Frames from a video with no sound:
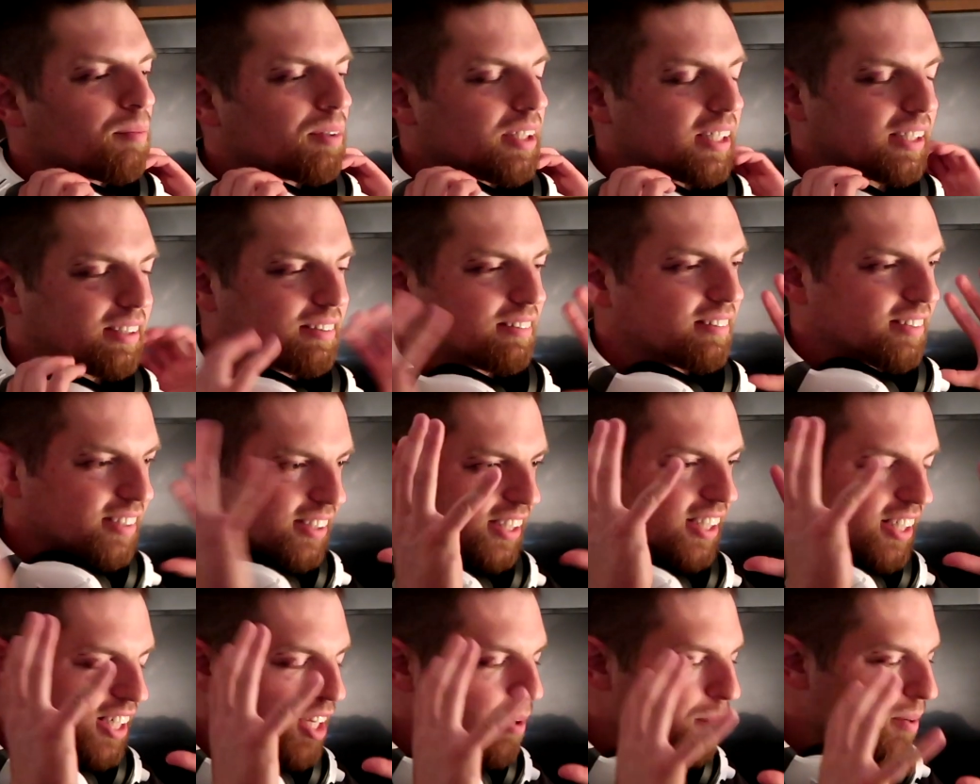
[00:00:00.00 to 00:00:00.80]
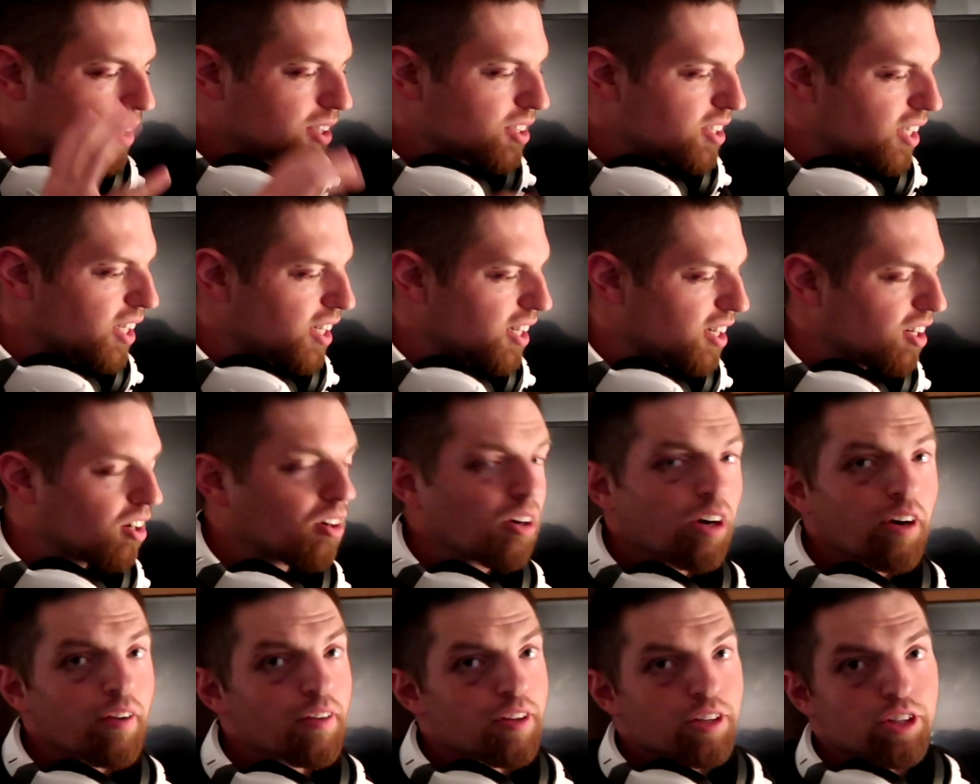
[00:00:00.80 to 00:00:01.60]
I'm like getting him excited.
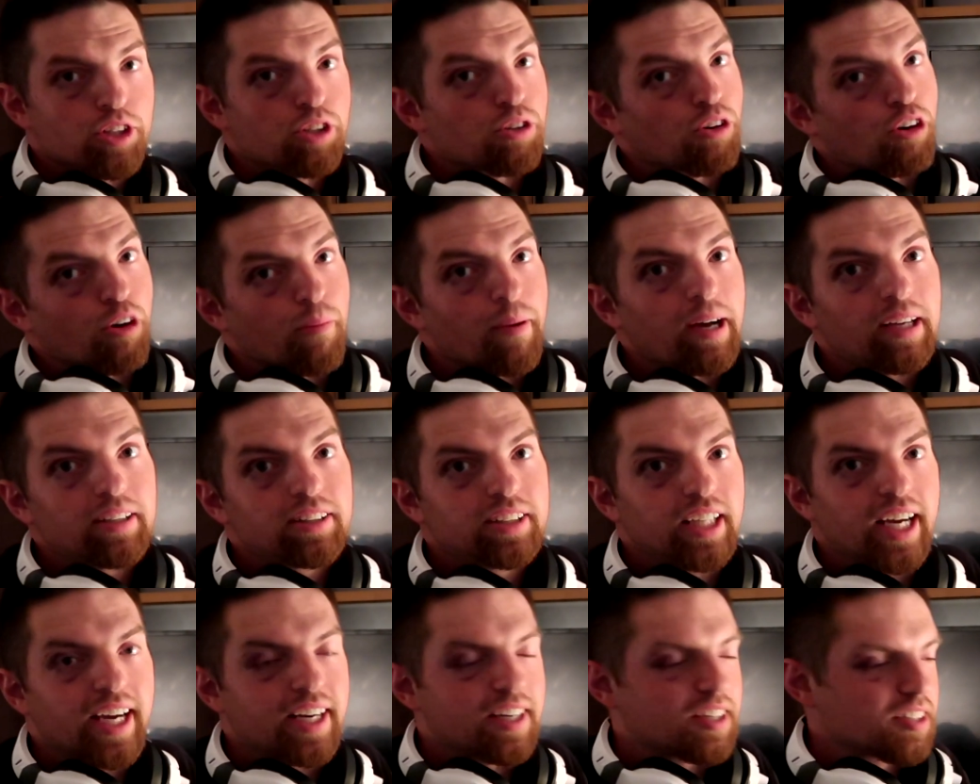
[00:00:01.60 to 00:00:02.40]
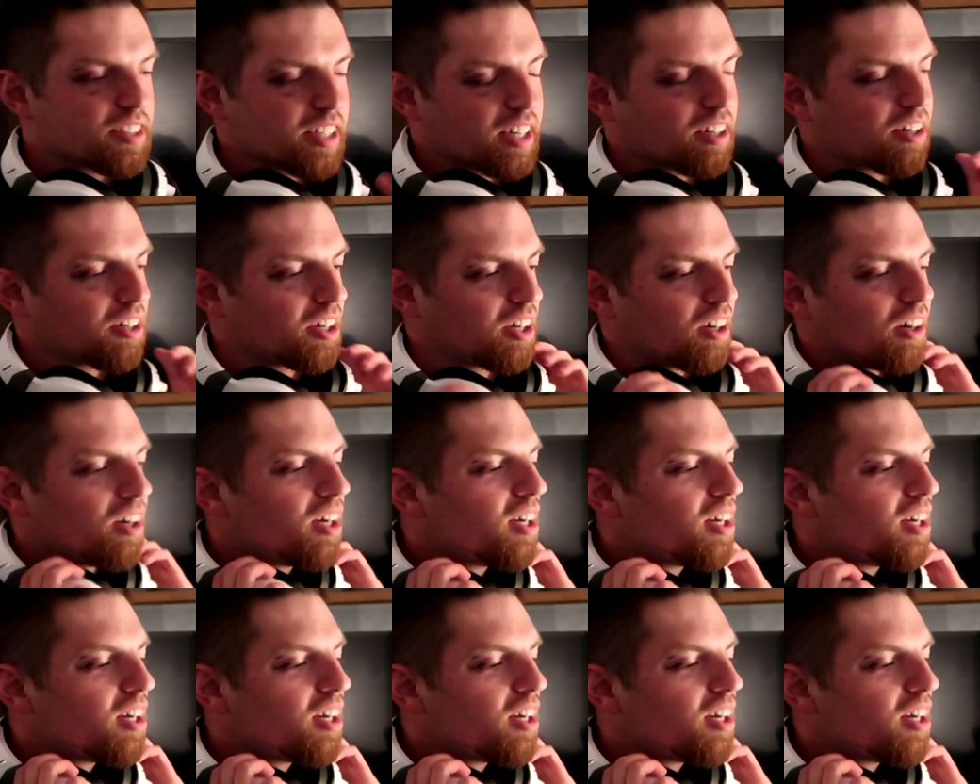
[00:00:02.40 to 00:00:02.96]
Or the storm outside is, I don't know.